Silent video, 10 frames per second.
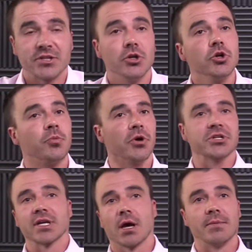a new
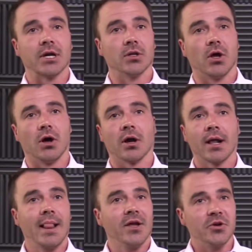person coming along
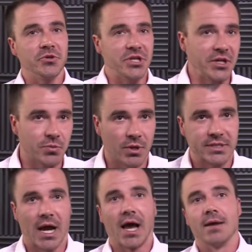who cheats one
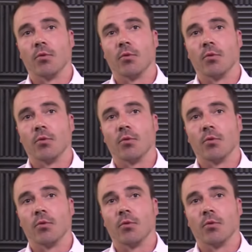time,